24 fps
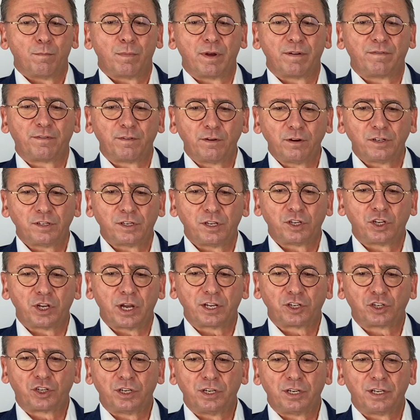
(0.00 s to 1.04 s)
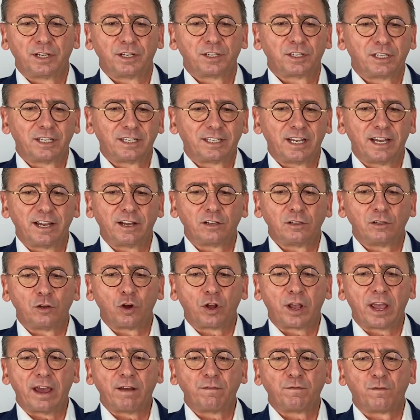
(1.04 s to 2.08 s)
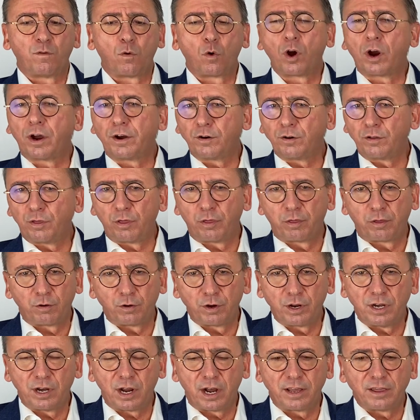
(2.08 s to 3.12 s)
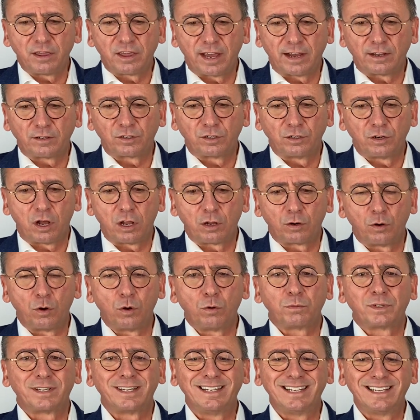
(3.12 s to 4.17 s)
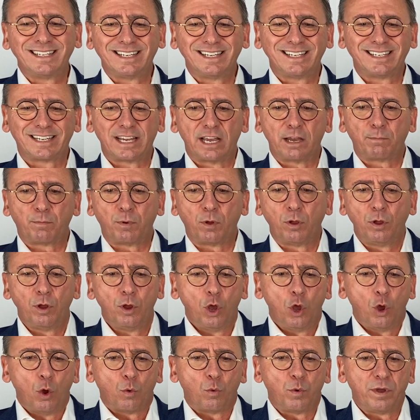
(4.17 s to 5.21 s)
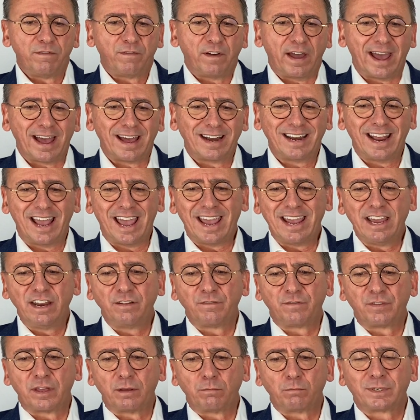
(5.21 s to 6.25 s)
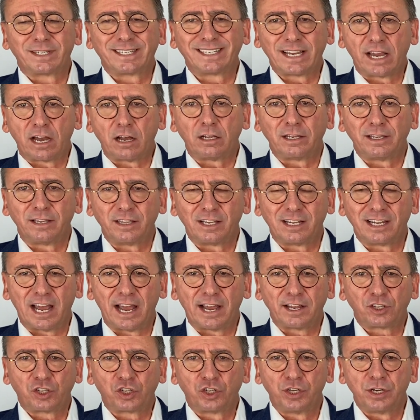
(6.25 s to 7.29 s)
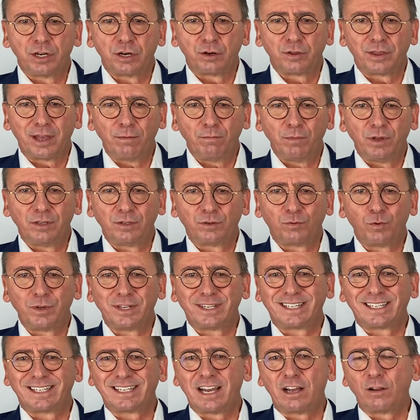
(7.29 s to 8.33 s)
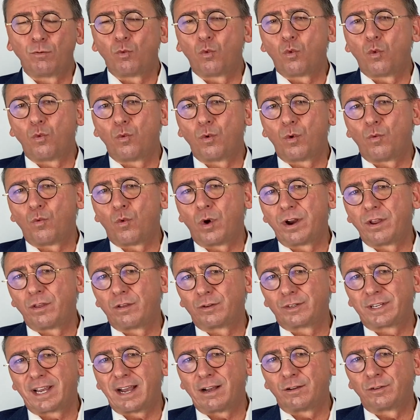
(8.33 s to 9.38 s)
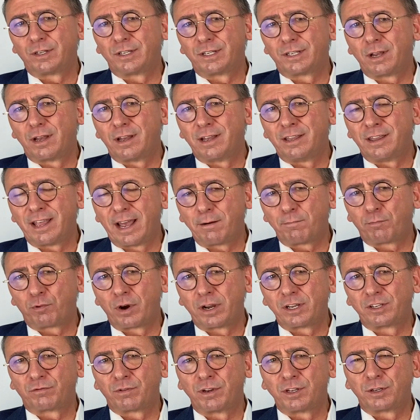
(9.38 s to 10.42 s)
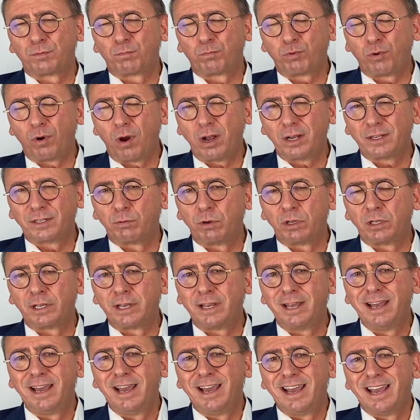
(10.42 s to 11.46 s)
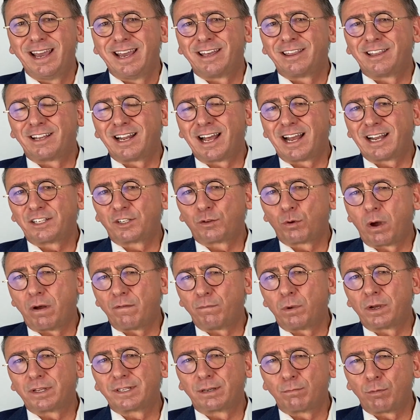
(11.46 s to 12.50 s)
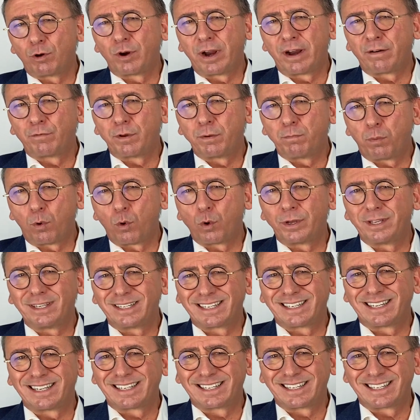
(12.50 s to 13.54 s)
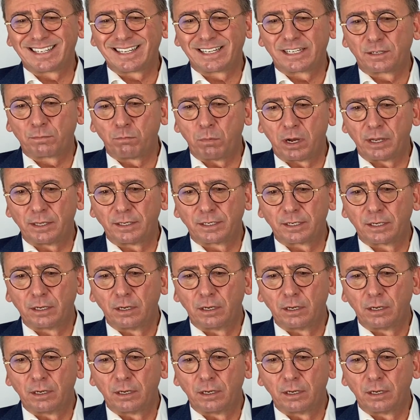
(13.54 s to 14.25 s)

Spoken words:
first suggestion is to take a look at $439,000 homes. In this example, we've had 8 of them sell in the last year. That means we sell one of those houses in that price range approximately in the last 12 months, about every 0.66 months.